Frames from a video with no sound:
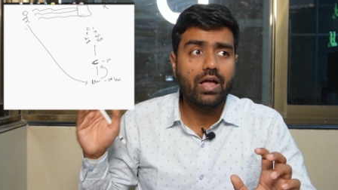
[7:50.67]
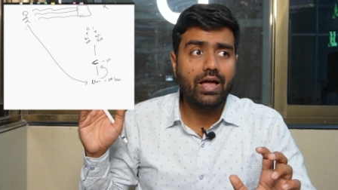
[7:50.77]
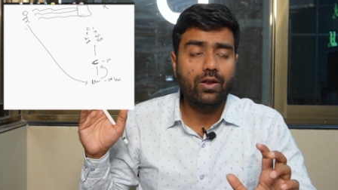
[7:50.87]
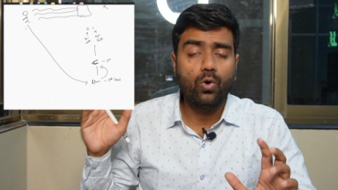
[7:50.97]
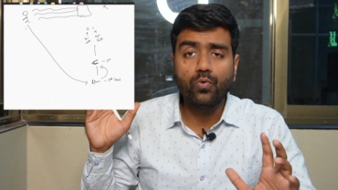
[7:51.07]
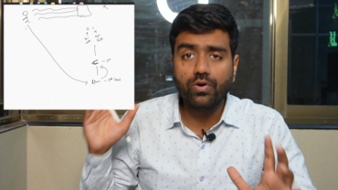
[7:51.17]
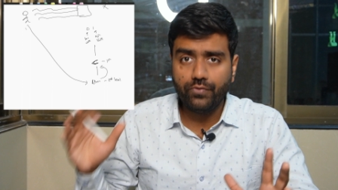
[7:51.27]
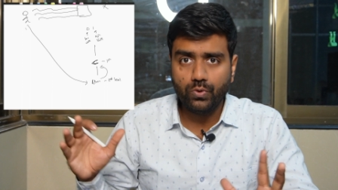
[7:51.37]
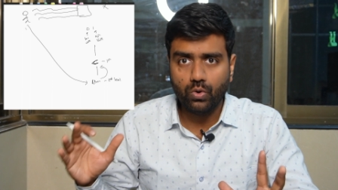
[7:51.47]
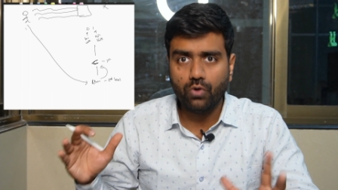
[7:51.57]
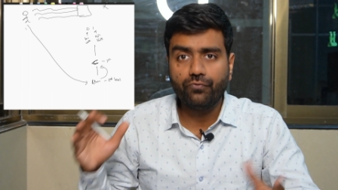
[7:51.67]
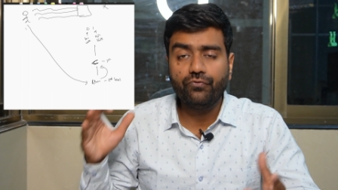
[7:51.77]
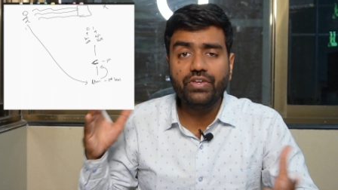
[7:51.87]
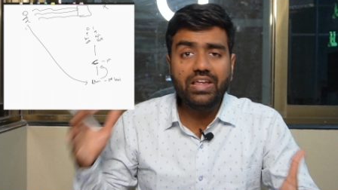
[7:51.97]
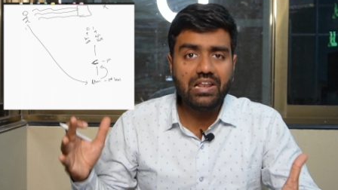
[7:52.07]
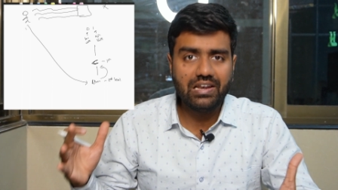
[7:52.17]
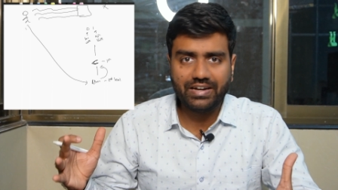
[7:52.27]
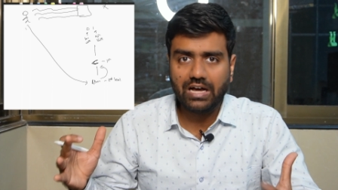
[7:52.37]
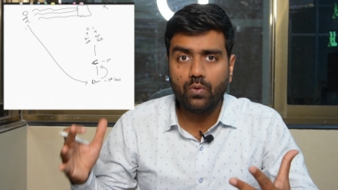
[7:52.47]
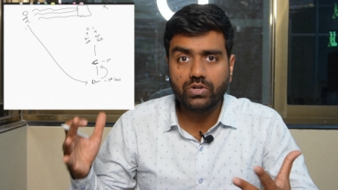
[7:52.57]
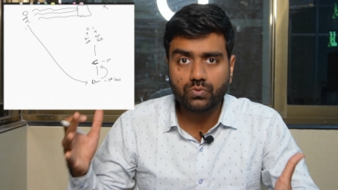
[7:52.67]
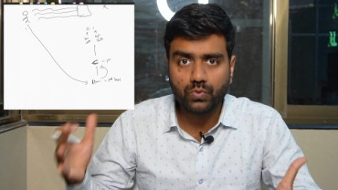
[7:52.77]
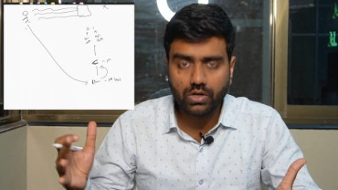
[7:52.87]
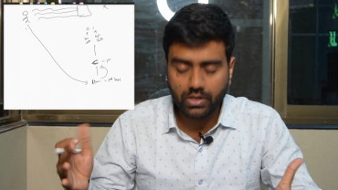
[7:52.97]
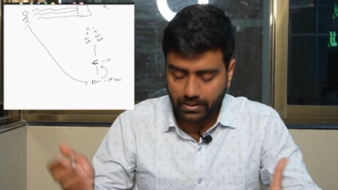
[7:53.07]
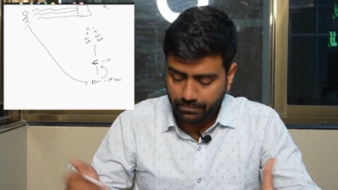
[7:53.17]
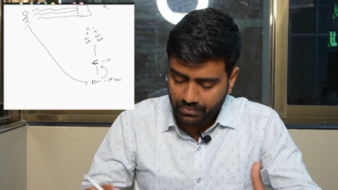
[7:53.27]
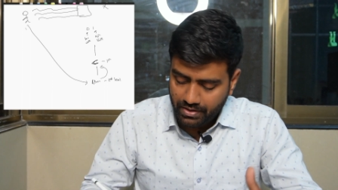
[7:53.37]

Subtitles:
an overview or feel that how it's working.